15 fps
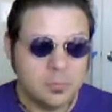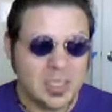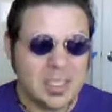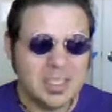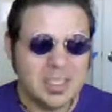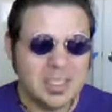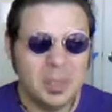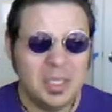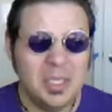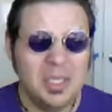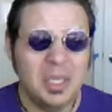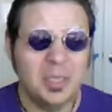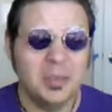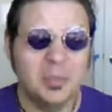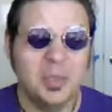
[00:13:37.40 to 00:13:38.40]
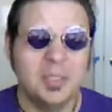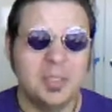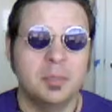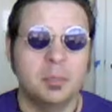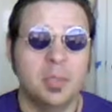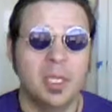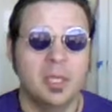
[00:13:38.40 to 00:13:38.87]
depending on the rest of
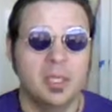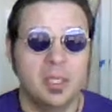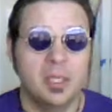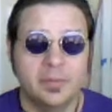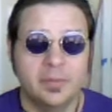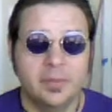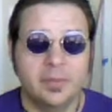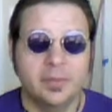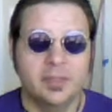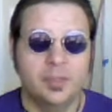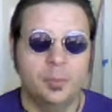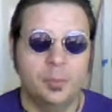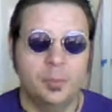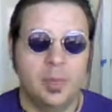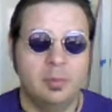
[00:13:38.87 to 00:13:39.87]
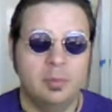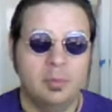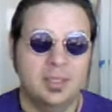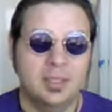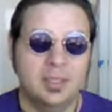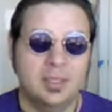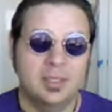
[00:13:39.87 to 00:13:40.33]
the play of the conference, you'll probably
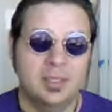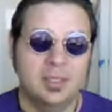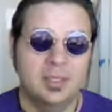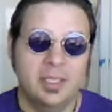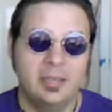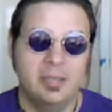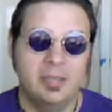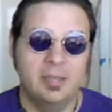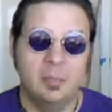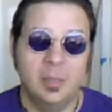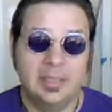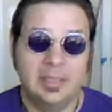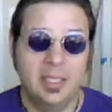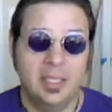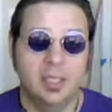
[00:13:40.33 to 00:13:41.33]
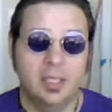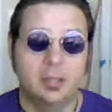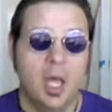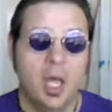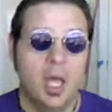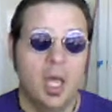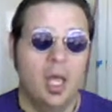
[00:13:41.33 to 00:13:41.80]
see the nod given to the Big 10,
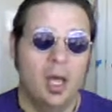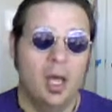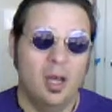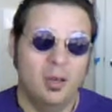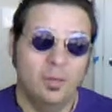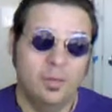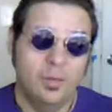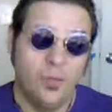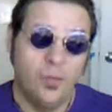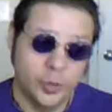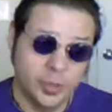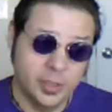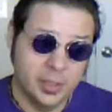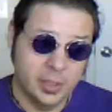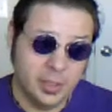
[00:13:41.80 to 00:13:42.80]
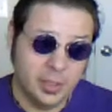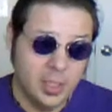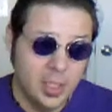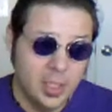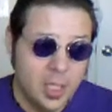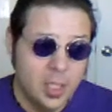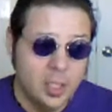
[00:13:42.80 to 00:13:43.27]
unfortunately.
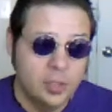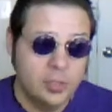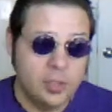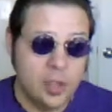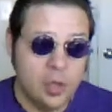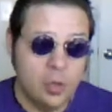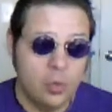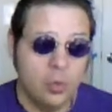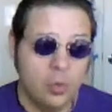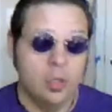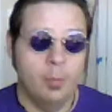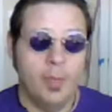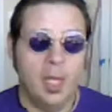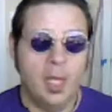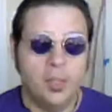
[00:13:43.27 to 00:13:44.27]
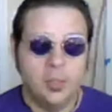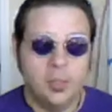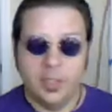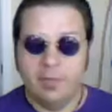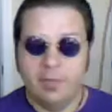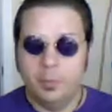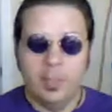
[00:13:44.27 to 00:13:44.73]
So, come on, who's
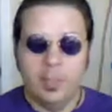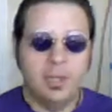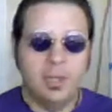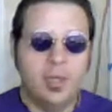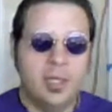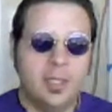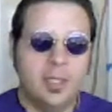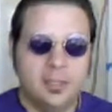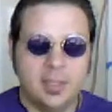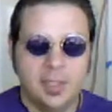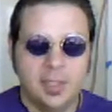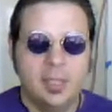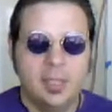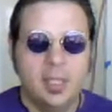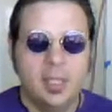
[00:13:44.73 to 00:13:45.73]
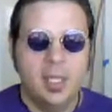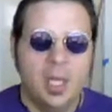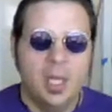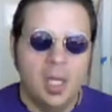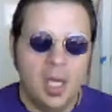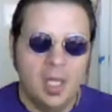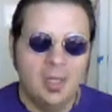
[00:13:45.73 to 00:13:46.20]
ever playing Ohio State.
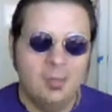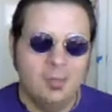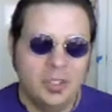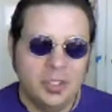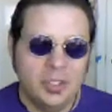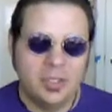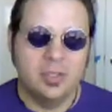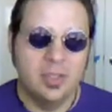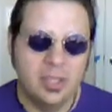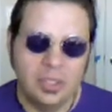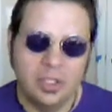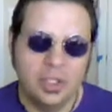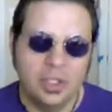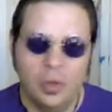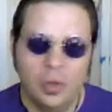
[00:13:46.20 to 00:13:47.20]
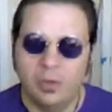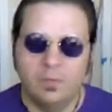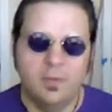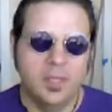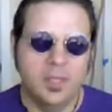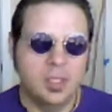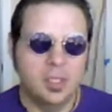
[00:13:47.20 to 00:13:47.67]
I think Michigan's going to choke
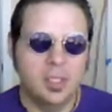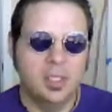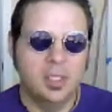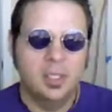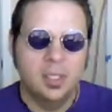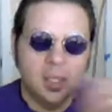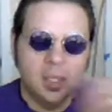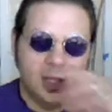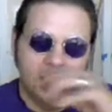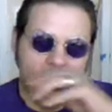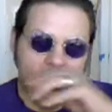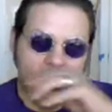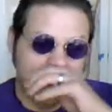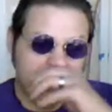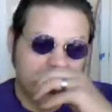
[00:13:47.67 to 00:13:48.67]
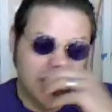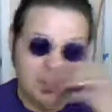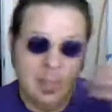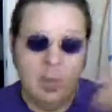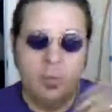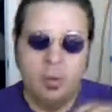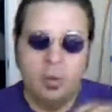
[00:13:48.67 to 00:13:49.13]
eventually, so I'm
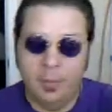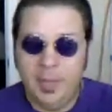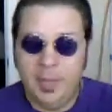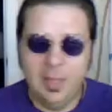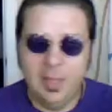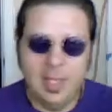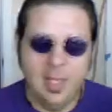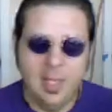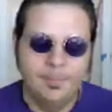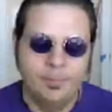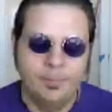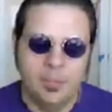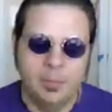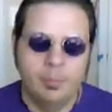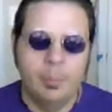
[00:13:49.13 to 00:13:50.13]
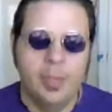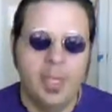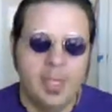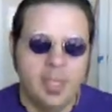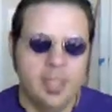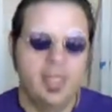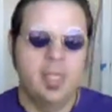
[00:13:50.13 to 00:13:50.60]
not worried about that.
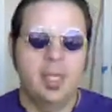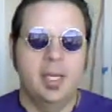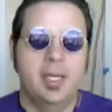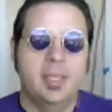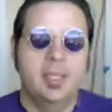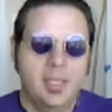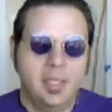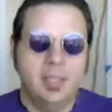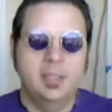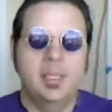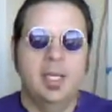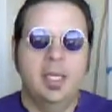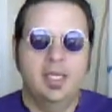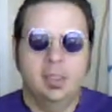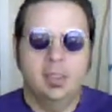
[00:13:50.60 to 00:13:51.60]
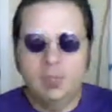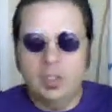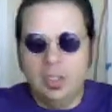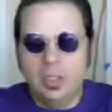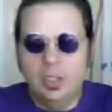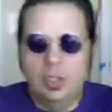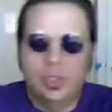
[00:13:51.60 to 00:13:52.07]
But I need,
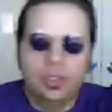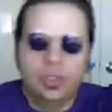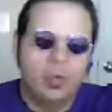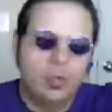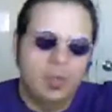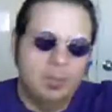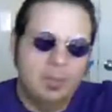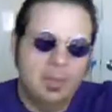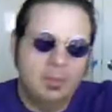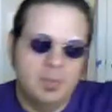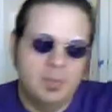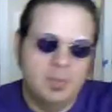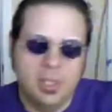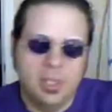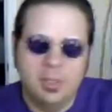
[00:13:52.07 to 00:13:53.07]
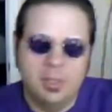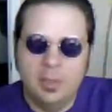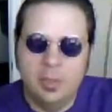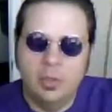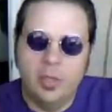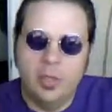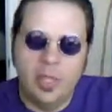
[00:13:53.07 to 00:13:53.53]
Michigan to choke, and maybe Michigan to beat
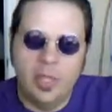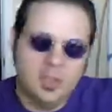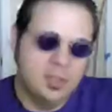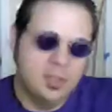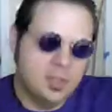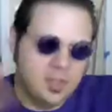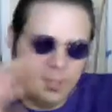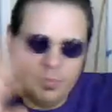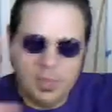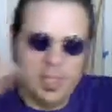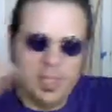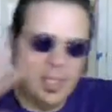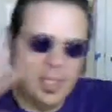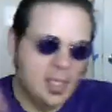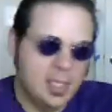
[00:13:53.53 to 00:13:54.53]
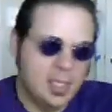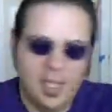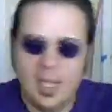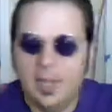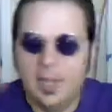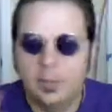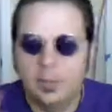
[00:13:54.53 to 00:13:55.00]
Ohio State, something like that to
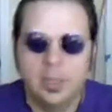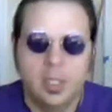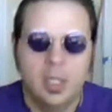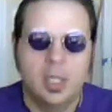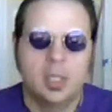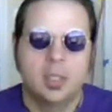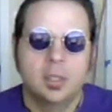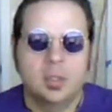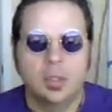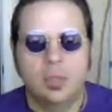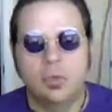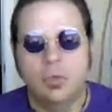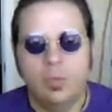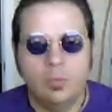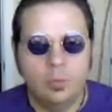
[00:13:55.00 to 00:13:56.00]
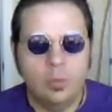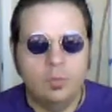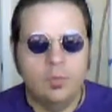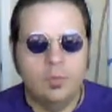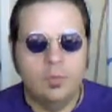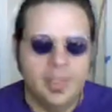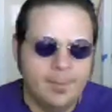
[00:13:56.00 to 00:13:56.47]
happen. So, we'll
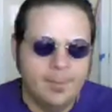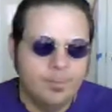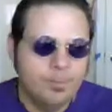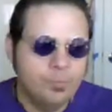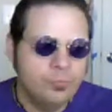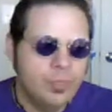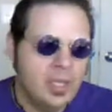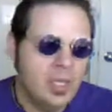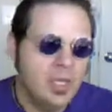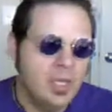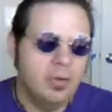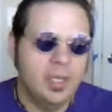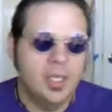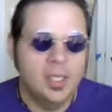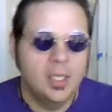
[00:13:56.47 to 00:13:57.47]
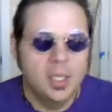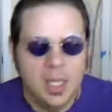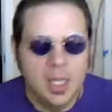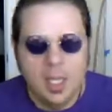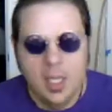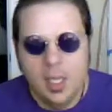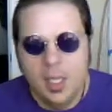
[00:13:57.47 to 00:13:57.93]
find out. At any rate,
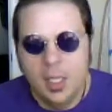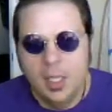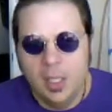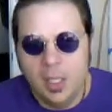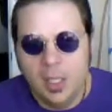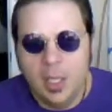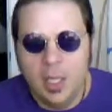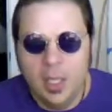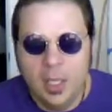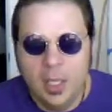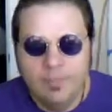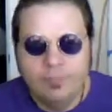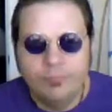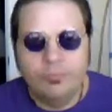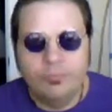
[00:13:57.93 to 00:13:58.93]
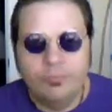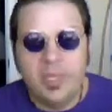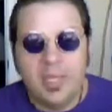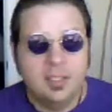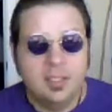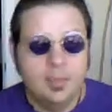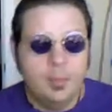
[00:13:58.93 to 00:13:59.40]

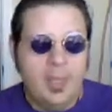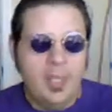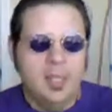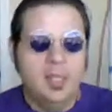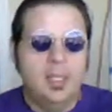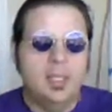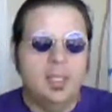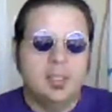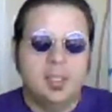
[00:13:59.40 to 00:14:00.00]
that's about it.